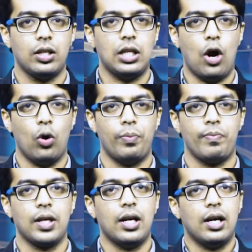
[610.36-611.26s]
Now,
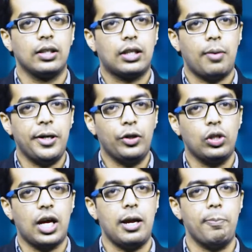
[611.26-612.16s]
coming to
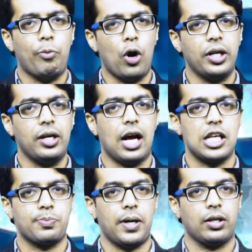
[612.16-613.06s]
the important
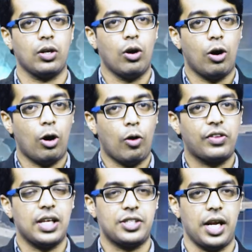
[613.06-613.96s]
aspect
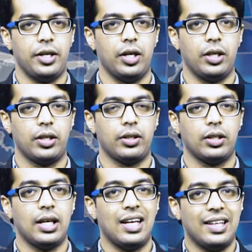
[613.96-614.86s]
of the standard,
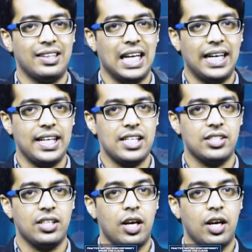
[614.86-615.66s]
that is,